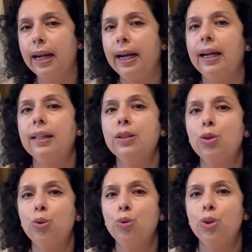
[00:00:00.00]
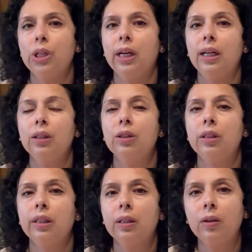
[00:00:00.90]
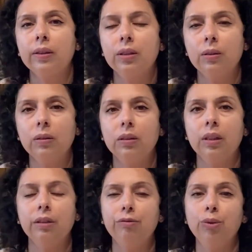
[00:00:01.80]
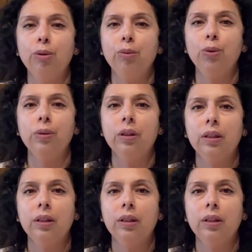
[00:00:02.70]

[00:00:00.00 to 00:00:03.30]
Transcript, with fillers: asked to charge their crystals in the full moon